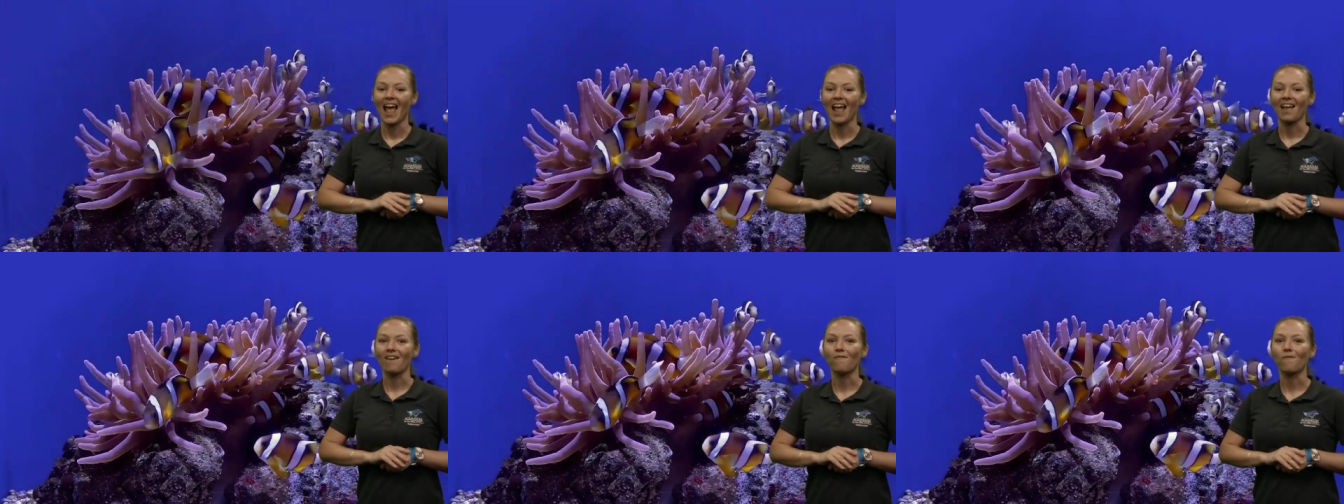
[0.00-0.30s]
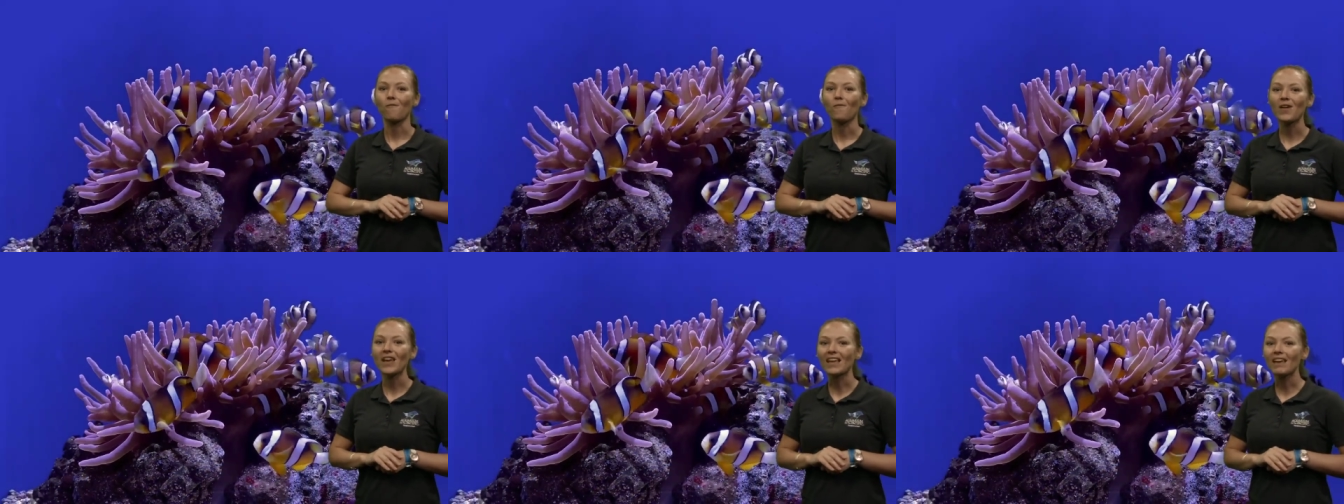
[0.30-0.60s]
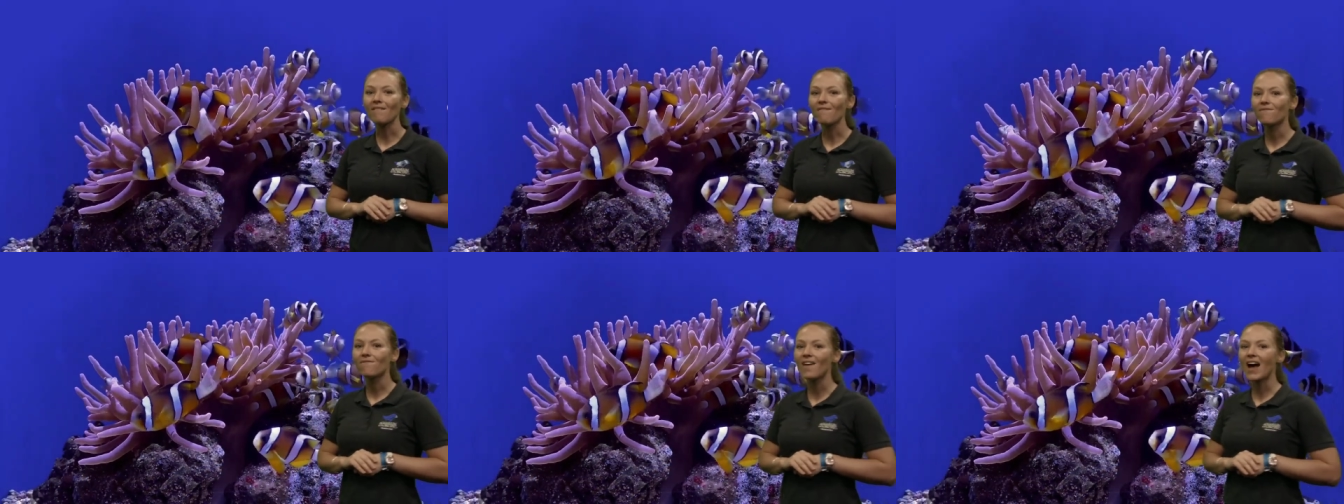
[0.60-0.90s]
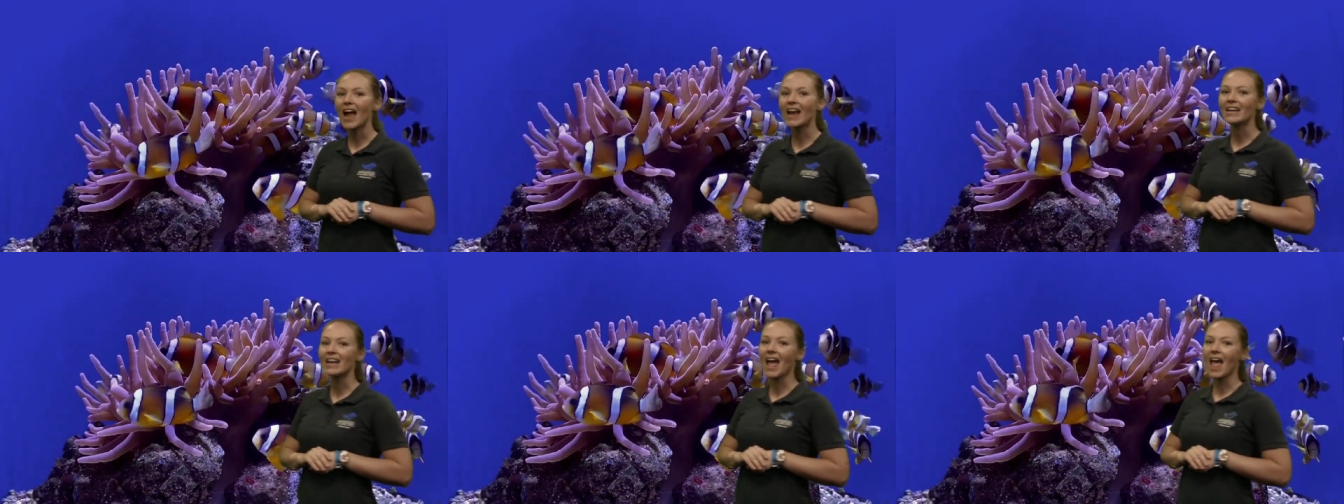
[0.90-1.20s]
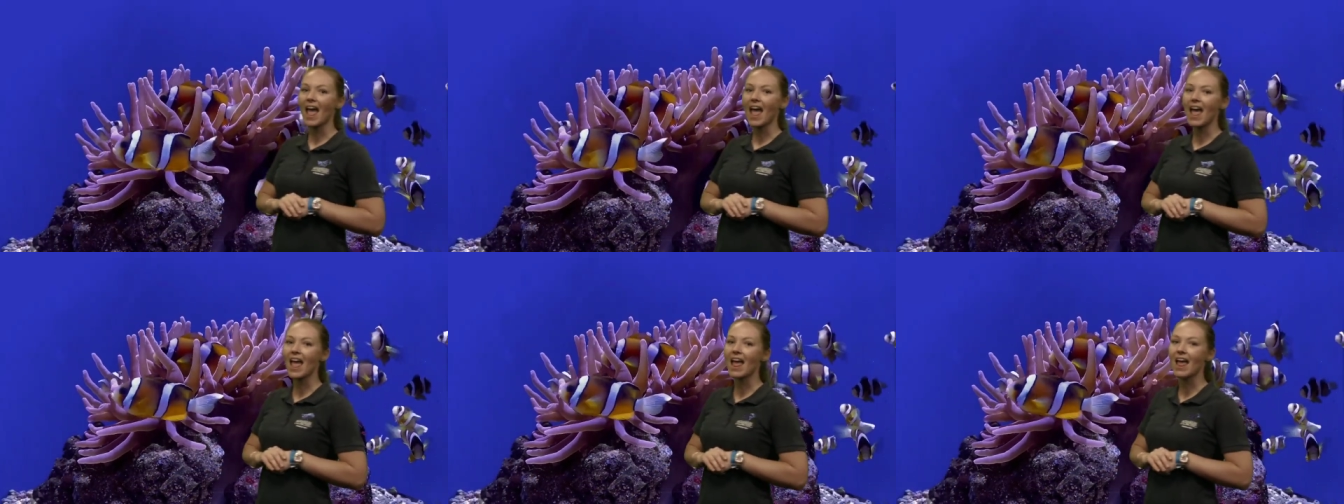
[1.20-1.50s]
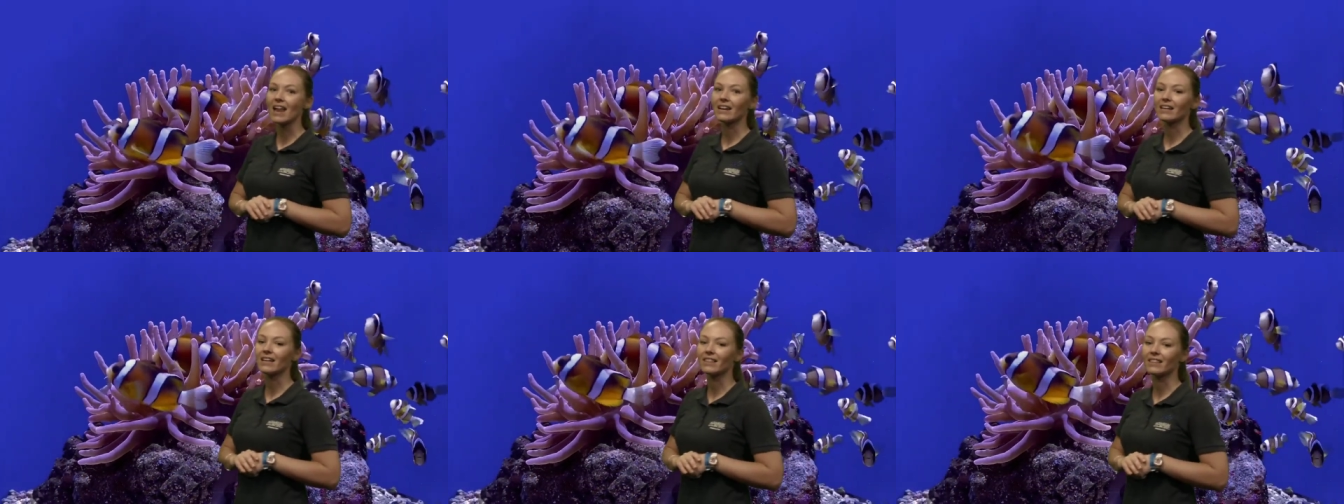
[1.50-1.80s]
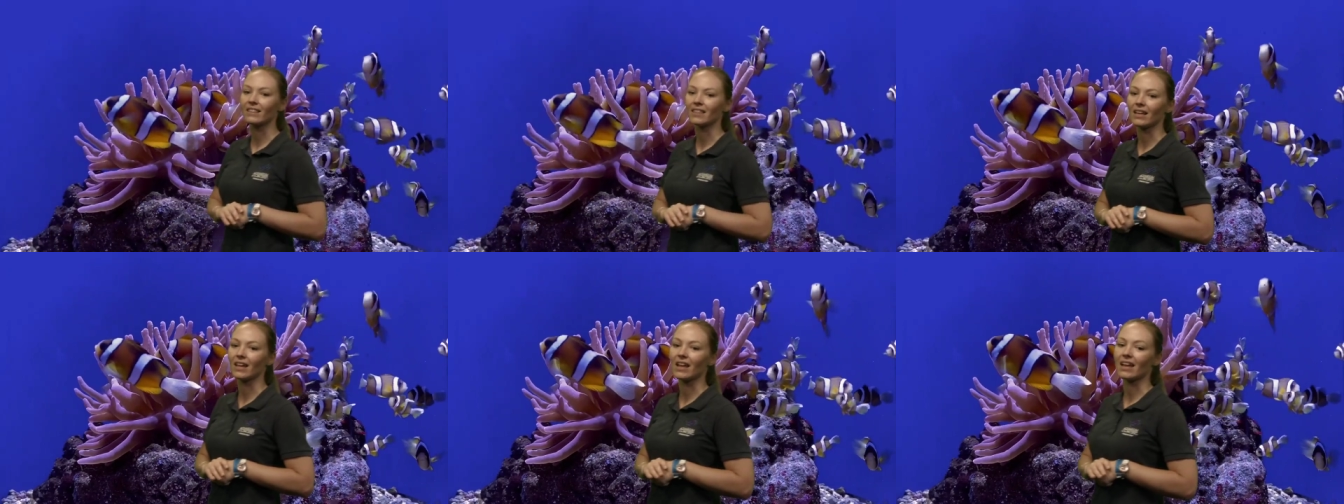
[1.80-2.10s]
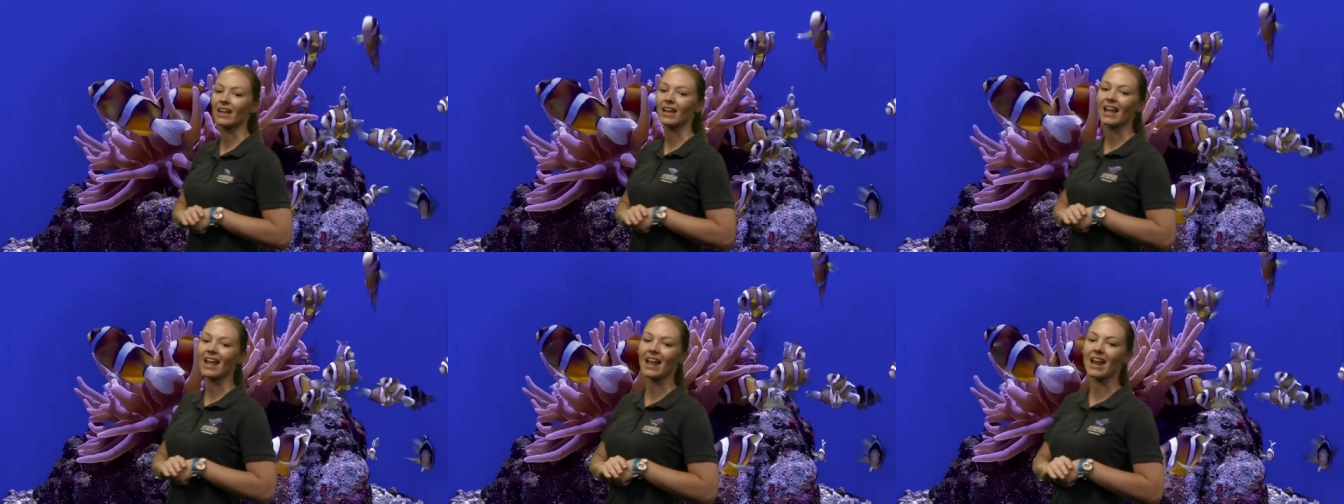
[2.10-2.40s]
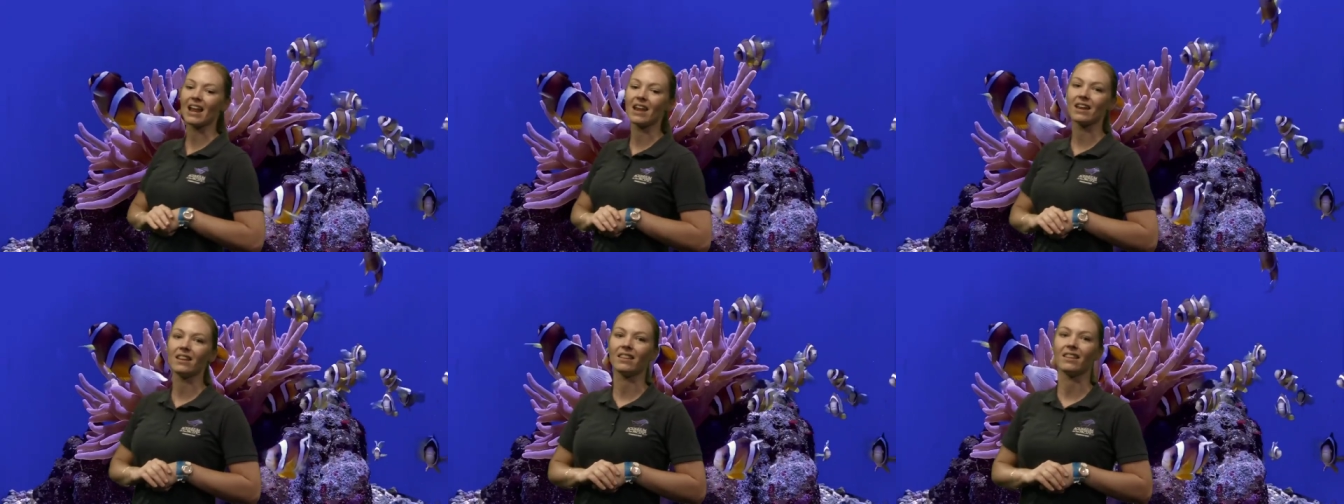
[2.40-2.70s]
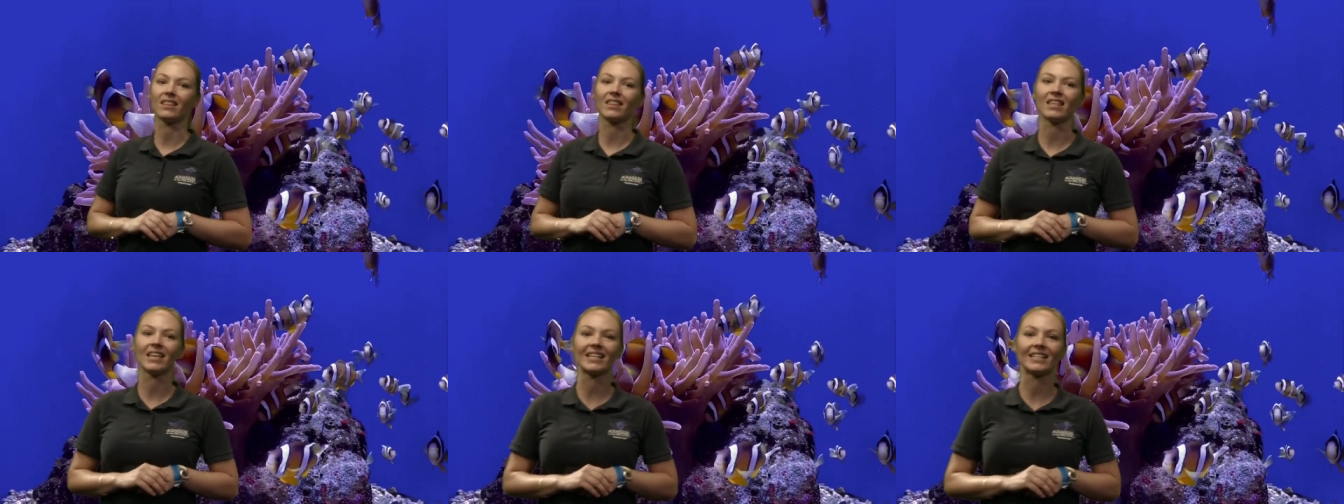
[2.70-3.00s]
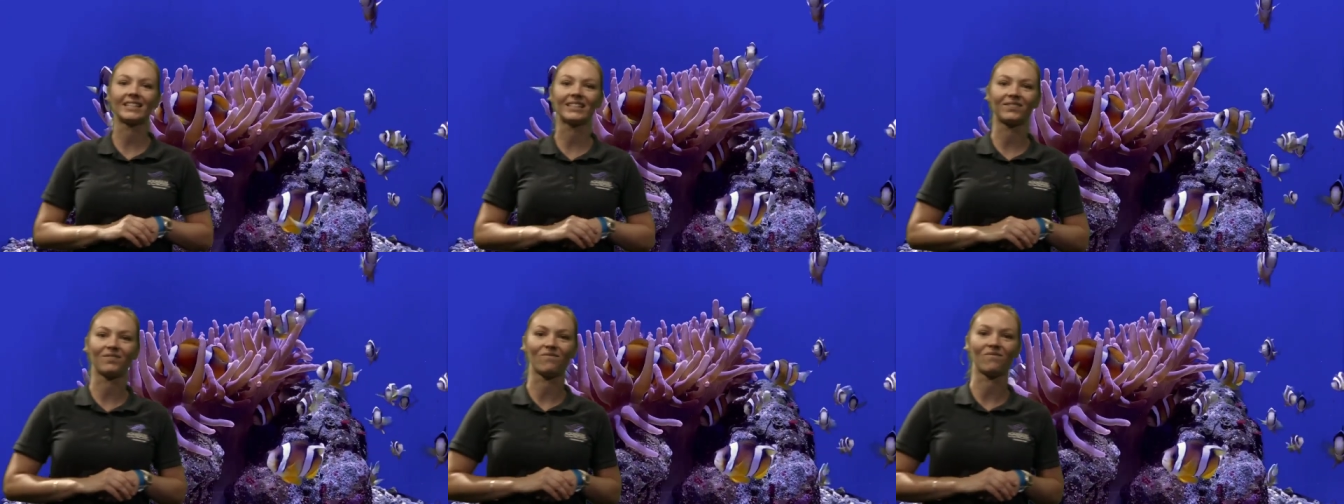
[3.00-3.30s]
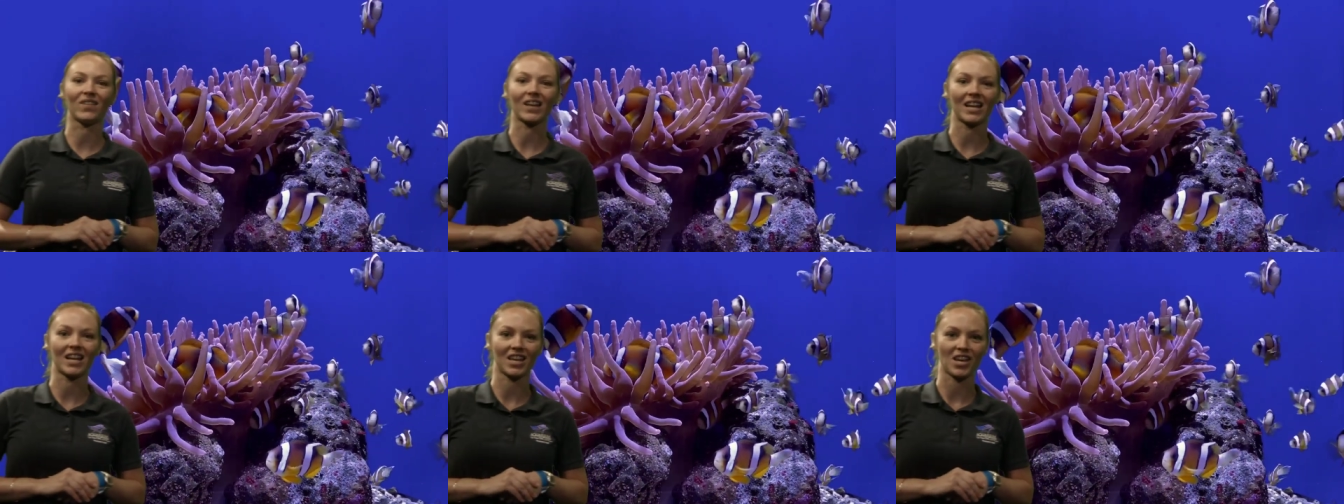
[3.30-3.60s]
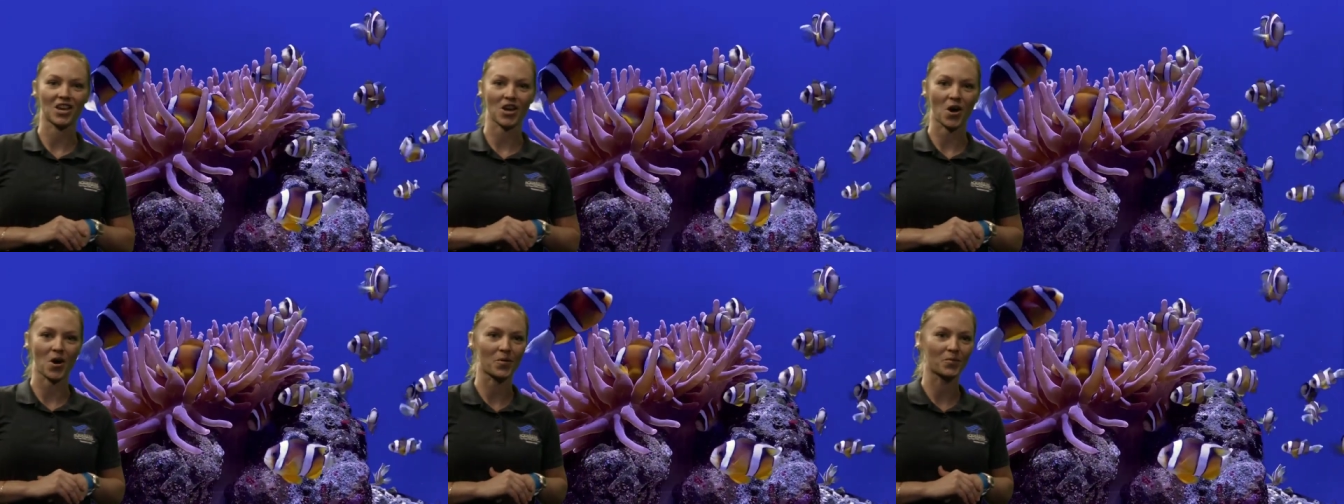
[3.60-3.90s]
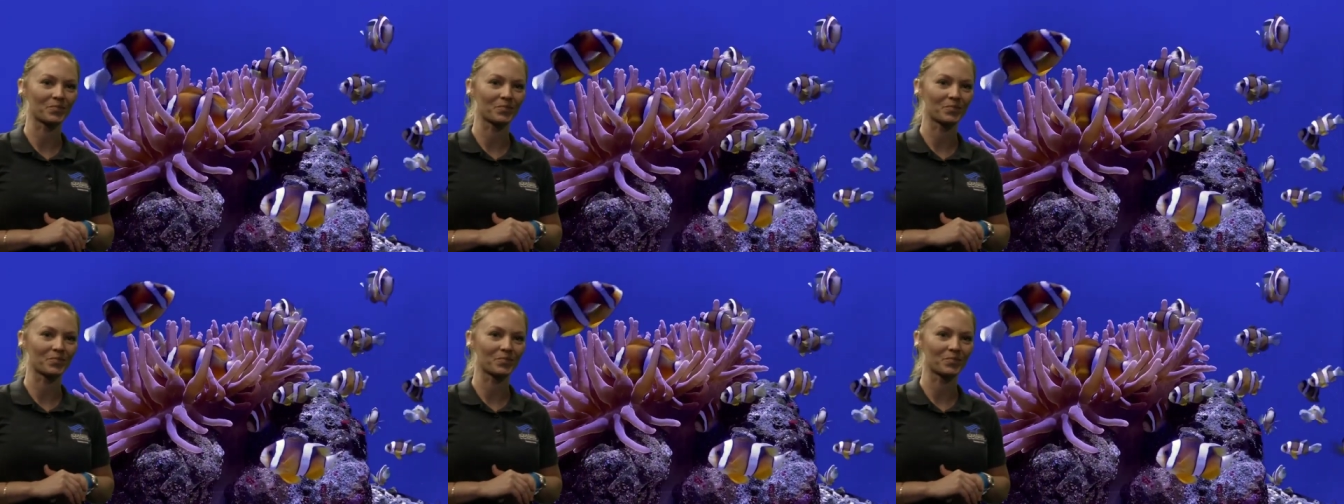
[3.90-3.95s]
if we can find anything in this video.